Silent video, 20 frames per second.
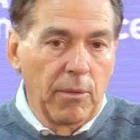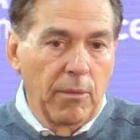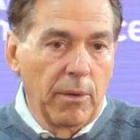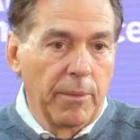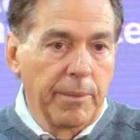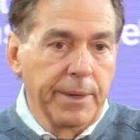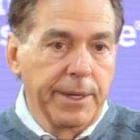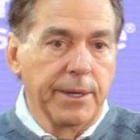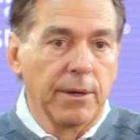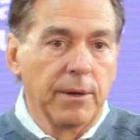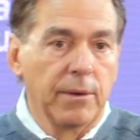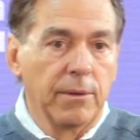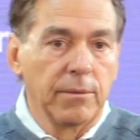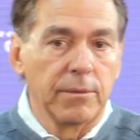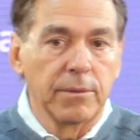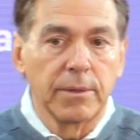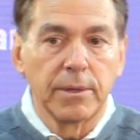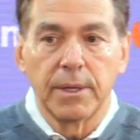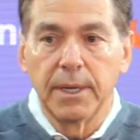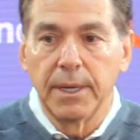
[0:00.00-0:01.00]
When we don't,
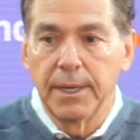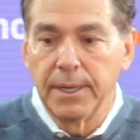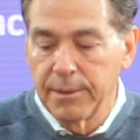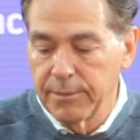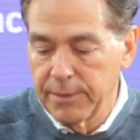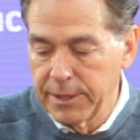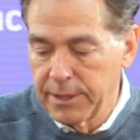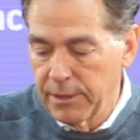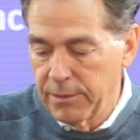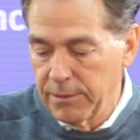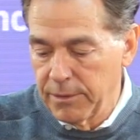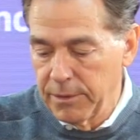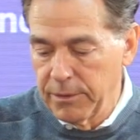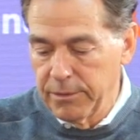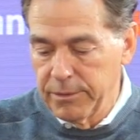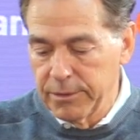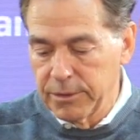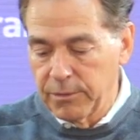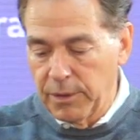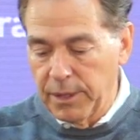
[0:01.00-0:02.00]
uh, we don't
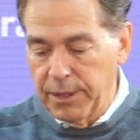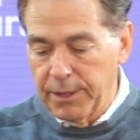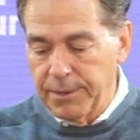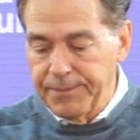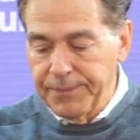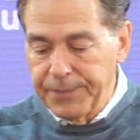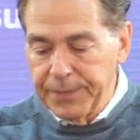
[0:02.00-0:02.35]
do as well.